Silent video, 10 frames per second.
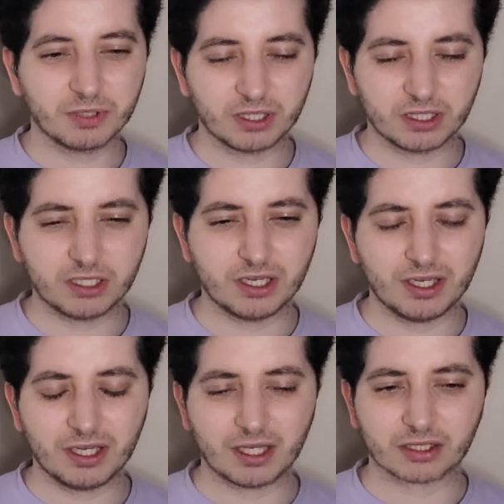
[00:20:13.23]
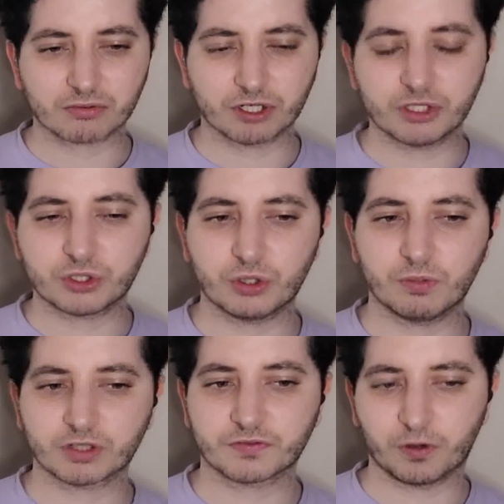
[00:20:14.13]
but Yi is running too
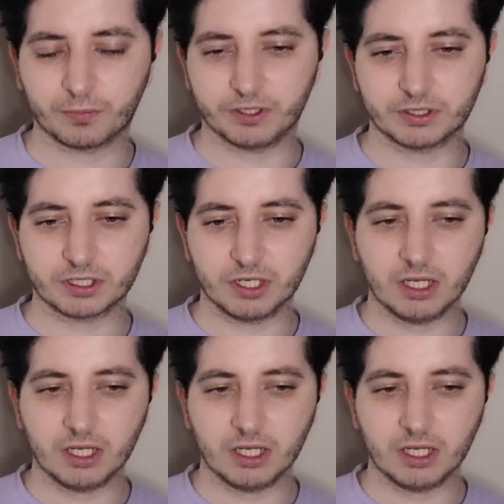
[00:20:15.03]
much from it.